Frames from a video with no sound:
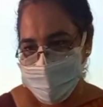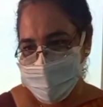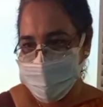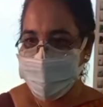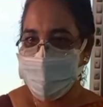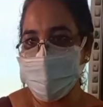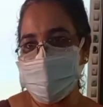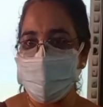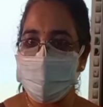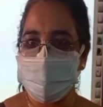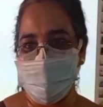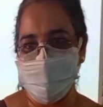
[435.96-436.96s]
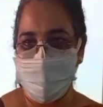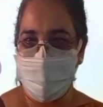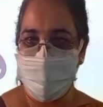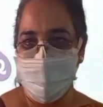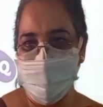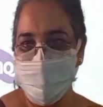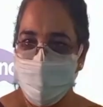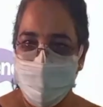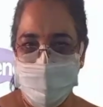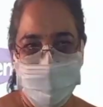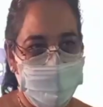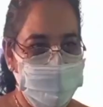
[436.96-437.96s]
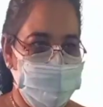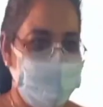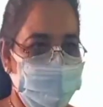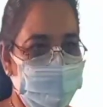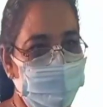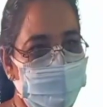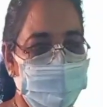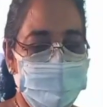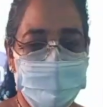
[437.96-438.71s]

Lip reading: Some vessels are there like casserole,